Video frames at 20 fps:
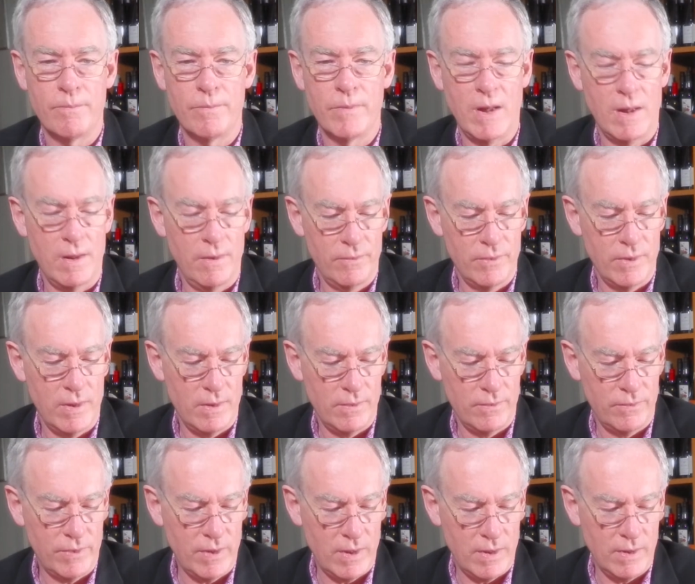That is an
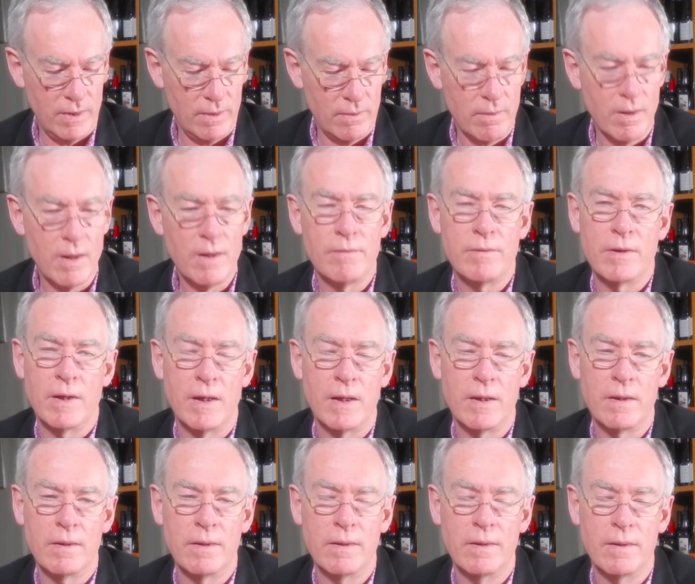outstanding
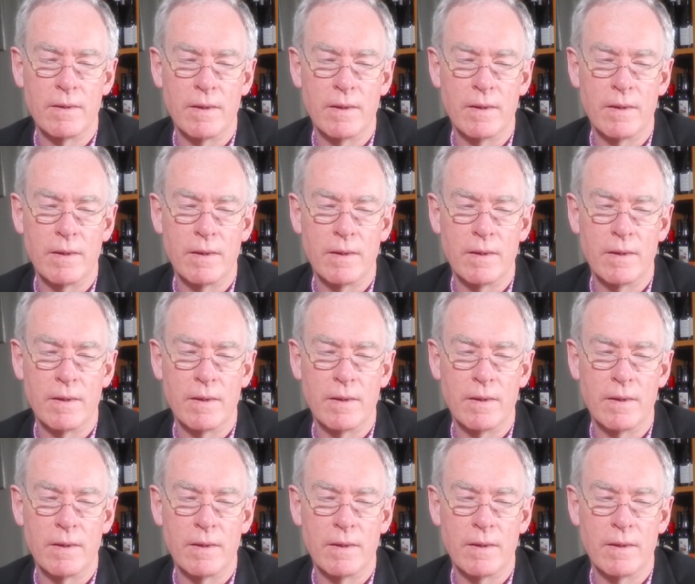graveyard.